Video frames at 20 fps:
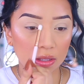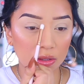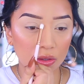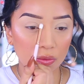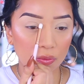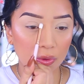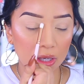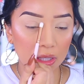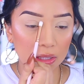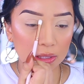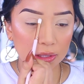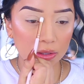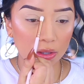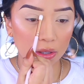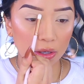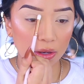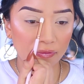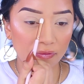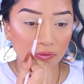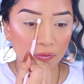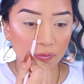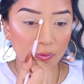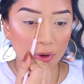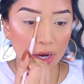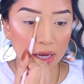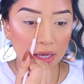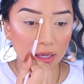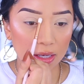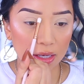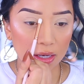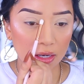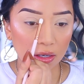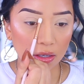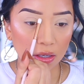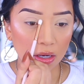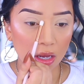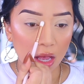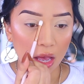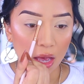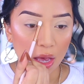So we're going to start off right
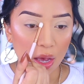here.